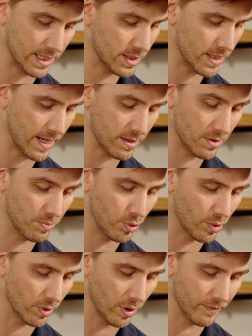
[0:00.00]
standard
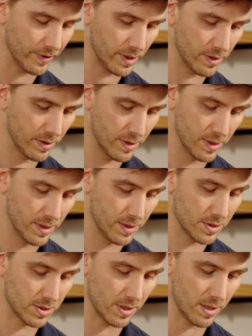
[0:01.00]
pour over,
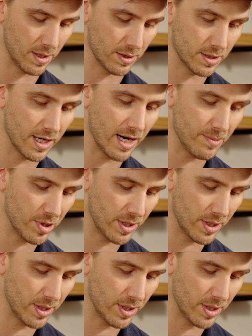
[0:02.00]
start our timer